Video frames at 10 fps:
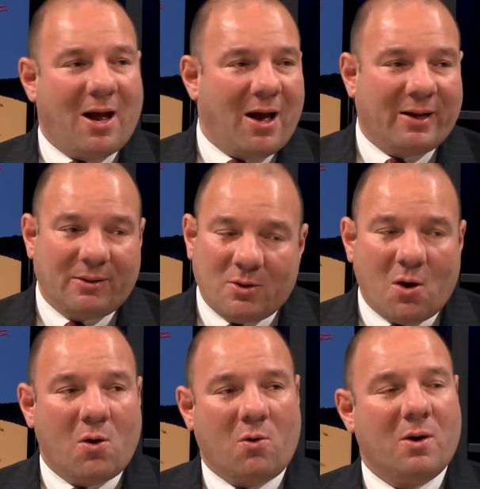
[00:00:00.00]
I
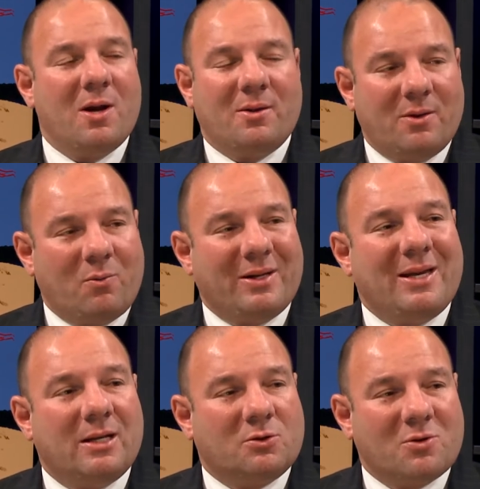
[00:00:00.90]
know that we
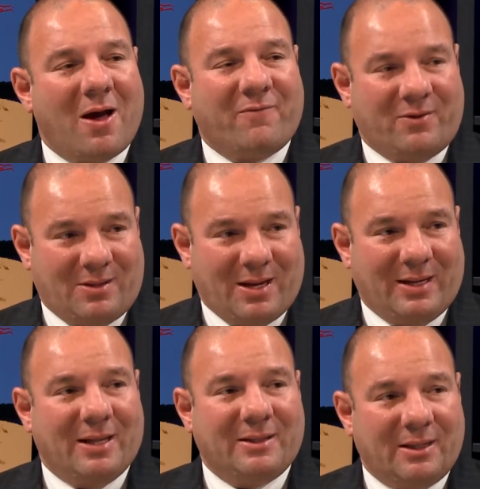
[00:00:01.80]
need a traffic light
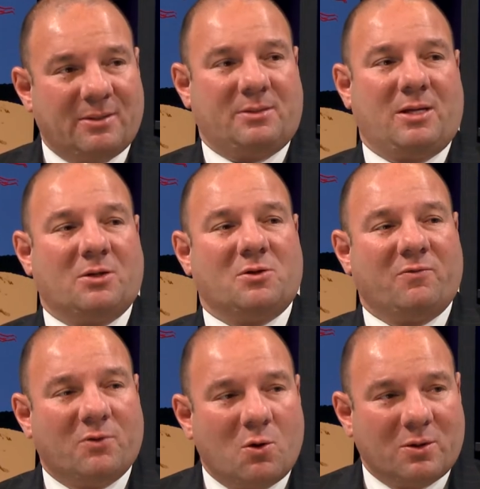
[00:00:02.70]
at the intersection of
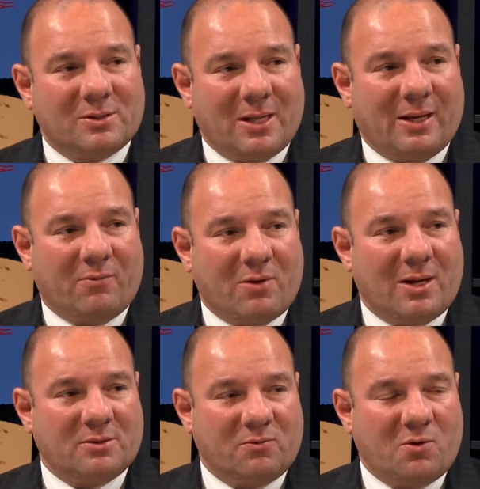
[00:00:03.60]
Locust Lane and
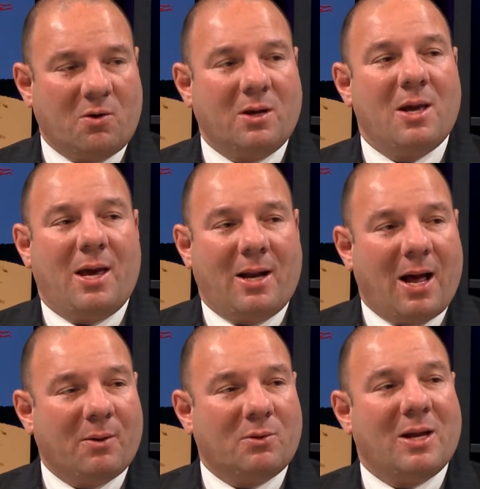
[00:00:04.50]
Roslyn Road, and
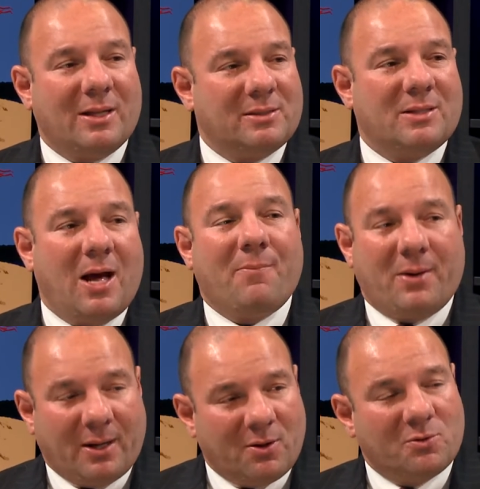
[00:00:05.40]
I will not stop,
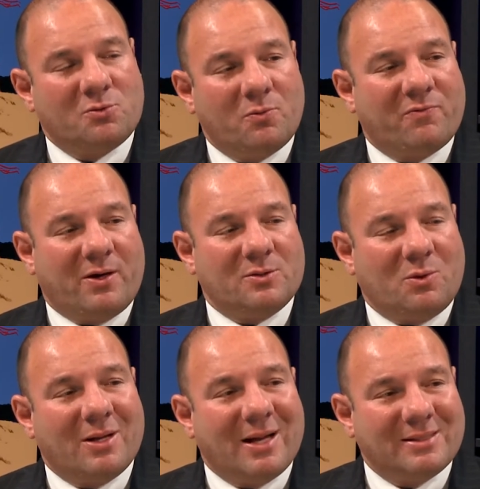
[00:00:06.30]
and I know the supervisor will
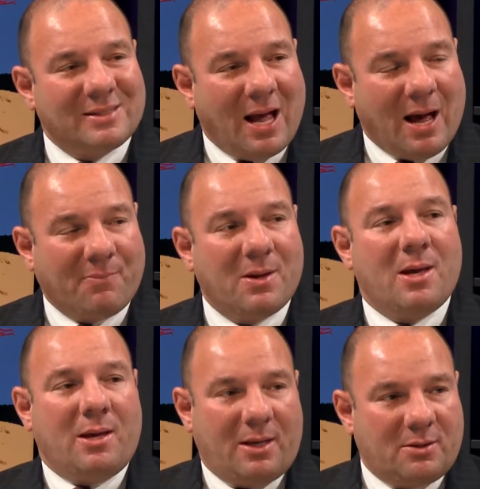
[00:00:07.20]
not stop
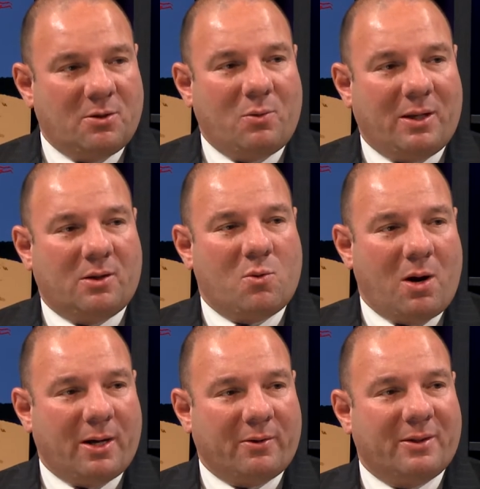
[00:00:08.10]
until we
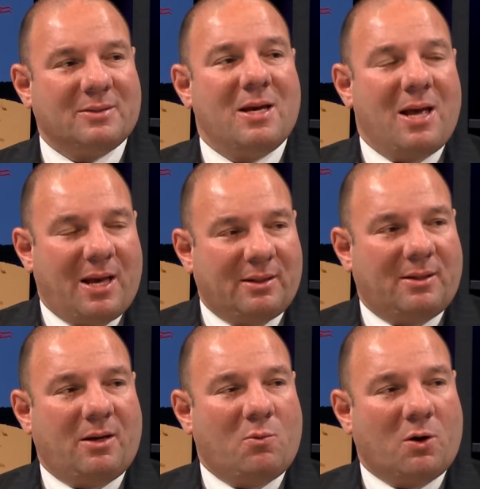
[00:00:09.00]
acquire it and
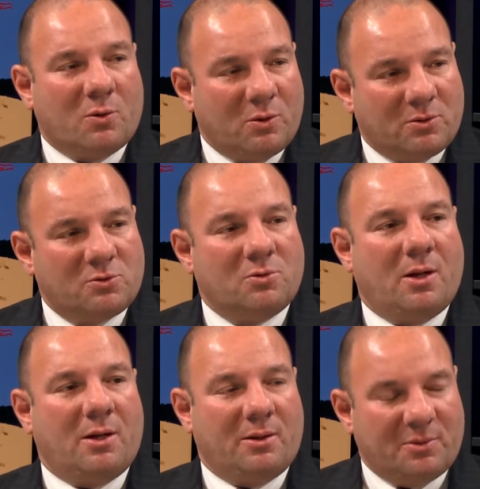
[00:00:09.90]
get, work with
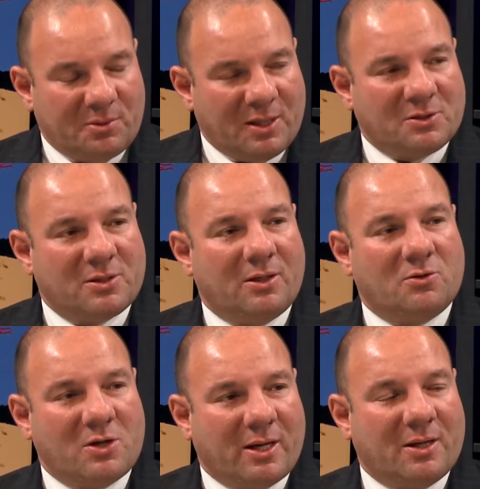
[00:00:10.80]
uh, legislator
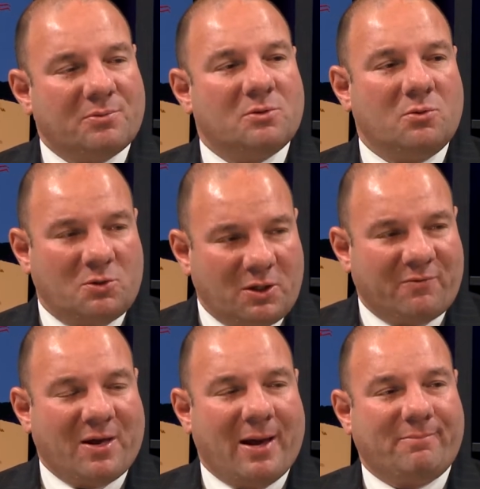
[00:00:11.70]
Jacobs to
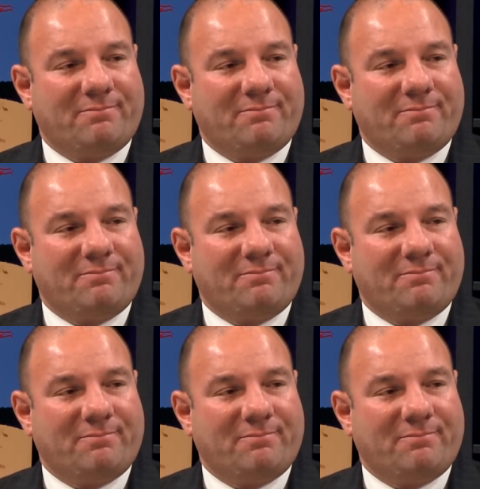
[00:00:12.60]
achieve that.